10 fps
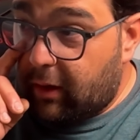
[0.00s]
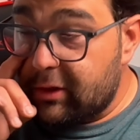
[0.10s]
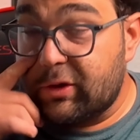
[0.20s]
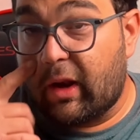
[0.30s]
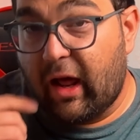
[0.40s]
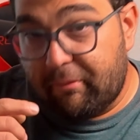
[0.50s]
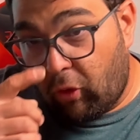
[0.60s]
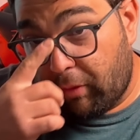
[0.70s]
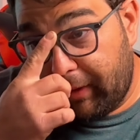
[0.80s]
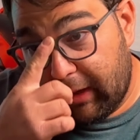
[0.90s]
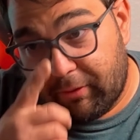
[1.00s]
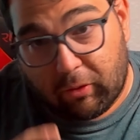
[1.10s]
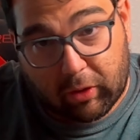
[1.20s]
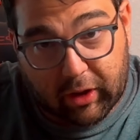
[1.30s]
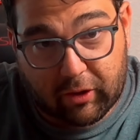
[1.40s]
So a lot more people
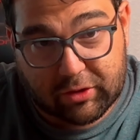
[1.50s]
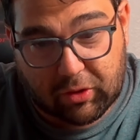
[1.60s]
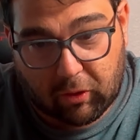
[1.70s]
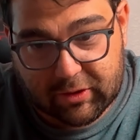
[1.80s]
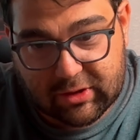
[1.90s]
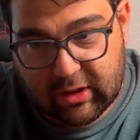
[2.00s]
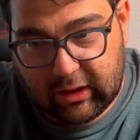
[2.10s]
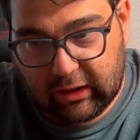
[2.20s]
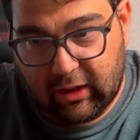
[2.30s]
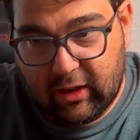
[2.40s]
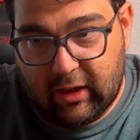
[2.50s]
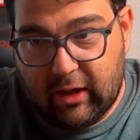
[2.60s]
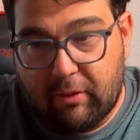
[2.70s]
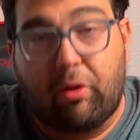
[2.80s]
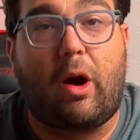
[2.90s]
will go towards the
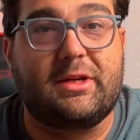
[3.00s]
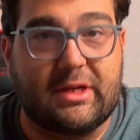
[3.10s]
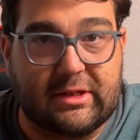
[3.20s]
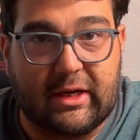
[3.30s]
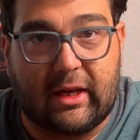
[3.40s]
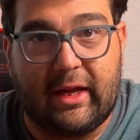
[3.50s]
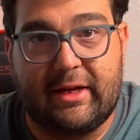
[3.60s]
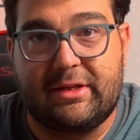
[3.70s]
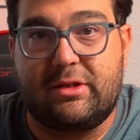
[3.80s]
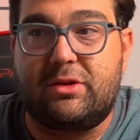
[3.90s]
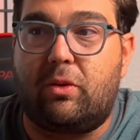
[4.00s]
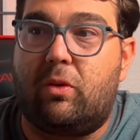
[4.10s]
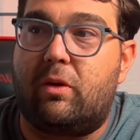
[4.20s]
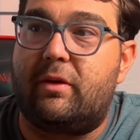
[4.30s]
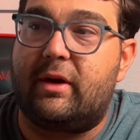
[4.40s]
processing lens
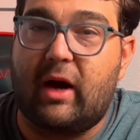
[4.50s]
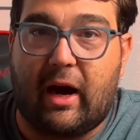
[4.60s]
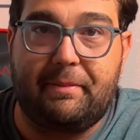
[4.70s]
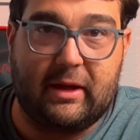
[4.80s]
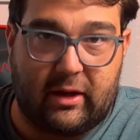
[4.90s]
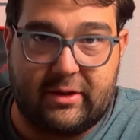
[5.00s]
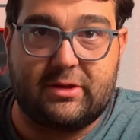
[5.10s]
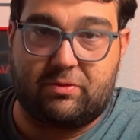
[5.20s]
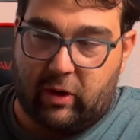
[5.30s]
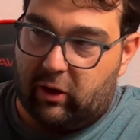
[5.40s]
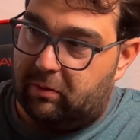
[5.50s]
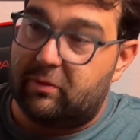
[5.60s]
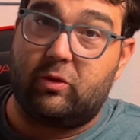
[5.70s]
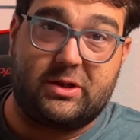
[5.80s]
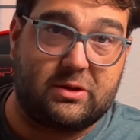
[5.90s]
or the copy lens realm,
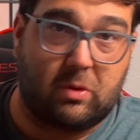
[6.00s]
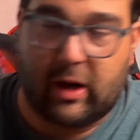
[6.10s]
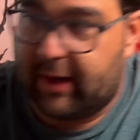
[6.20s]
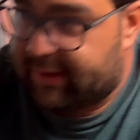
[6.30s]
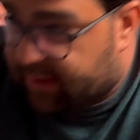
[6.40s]
which is what I.